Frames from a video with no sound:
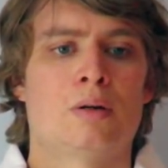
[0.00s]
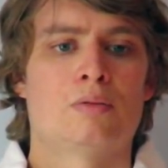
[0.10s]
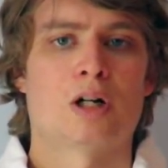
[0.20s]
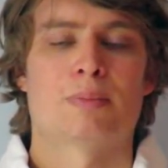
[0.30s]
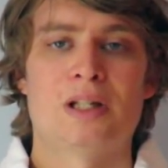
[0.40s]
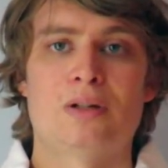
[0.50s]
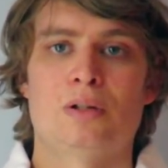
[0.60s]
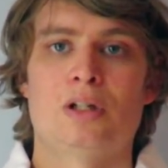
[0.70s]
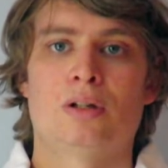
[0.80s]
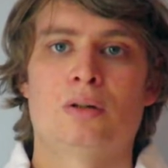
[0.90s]
rugby
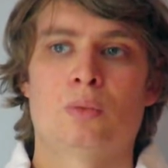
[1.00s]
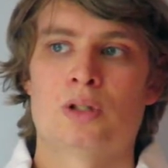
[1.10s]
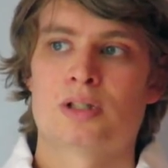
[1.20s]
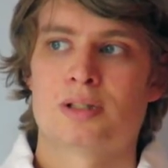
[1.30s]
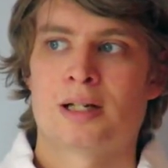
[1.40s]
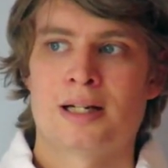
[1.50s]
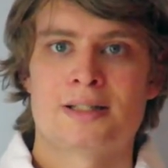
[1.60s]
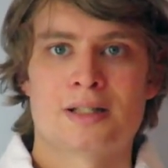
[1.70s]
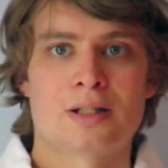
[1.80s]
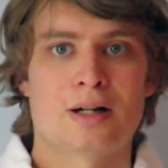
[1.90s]
union was a
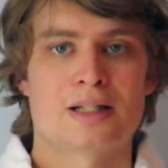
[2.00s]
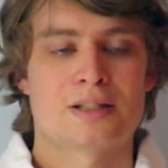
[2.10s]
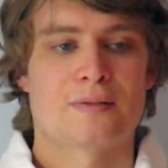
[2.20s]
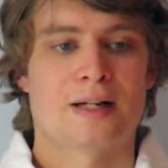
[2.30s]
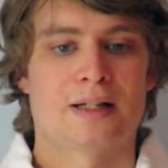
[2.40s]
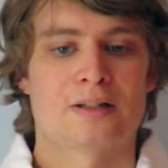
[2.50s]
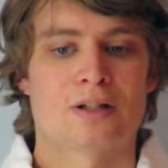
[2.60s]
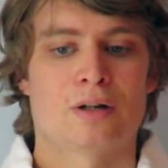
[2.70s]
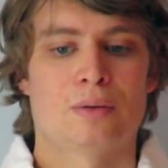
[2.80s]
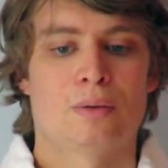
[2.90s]
Leicester Tigers fan,
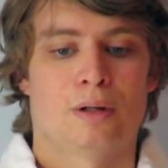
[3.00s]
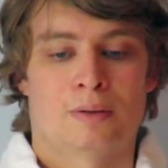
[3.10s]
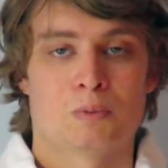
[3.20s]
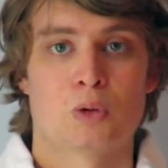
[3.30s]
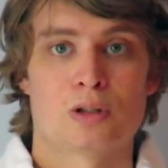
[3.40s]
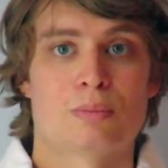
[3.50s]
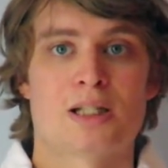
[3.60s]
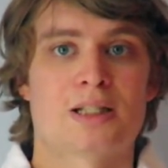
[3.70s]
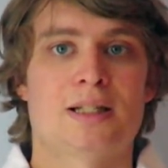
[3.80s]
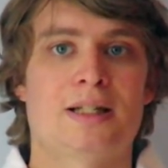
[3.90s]
so
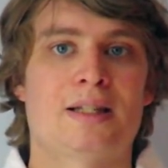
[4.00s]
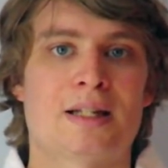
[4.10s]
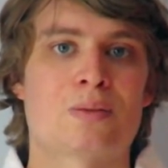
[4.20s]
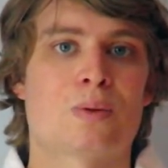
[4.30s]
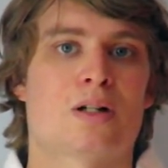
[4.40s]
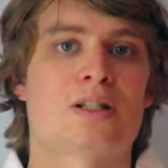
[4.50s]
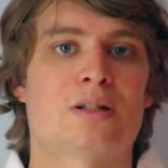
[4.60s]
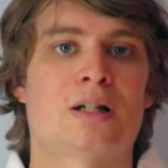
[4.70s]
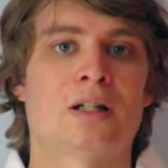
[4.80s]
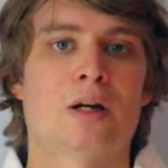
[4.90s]
automatically that's where I
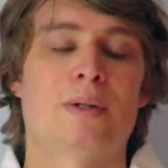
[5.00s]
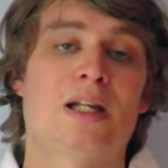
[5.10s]
started going.